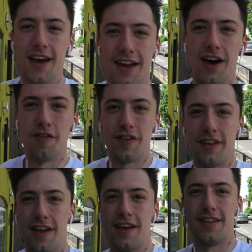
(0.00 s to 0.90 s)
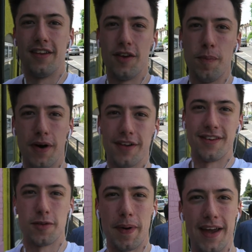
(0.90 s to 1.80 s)
and hopefully they do
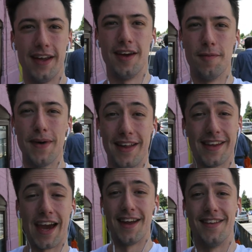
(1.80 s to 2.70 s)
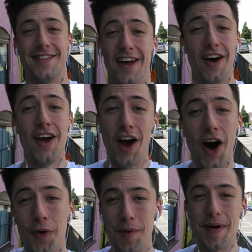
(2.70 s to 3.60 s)
participate in it and make the gains that
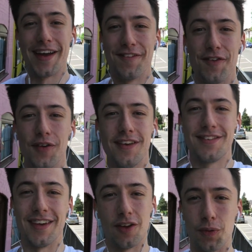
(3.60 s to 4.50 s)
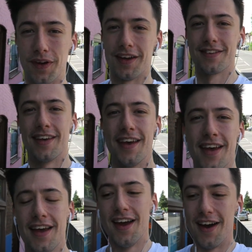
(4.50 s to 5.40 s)
I'll be making through these 6 weeks
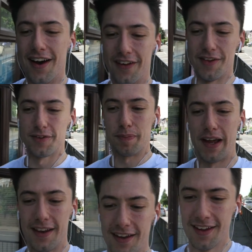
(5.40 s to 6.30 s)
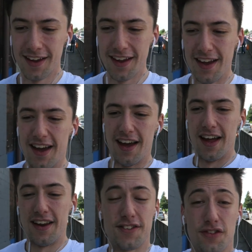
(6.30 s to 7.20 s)
on this plan.
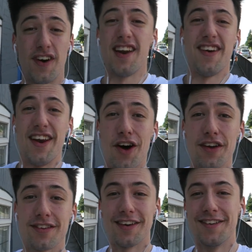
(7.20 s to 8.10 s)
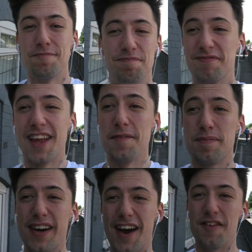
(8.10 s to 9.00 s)
And it's just really, really nice.
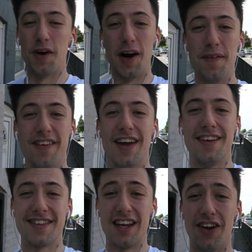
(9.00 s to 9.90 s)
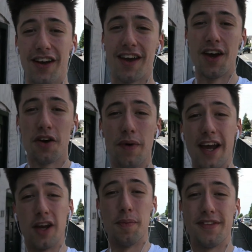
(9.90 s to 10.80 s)
Pretty overwhelming really, seeing like
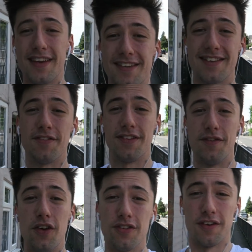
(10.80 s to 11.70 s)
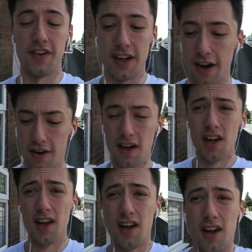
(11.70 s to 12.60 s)
waking up and seeing 70 views on a video.
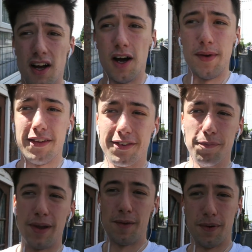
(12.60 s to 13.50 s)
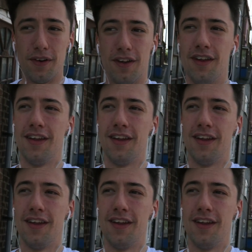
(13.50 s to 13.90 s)
I mean, some people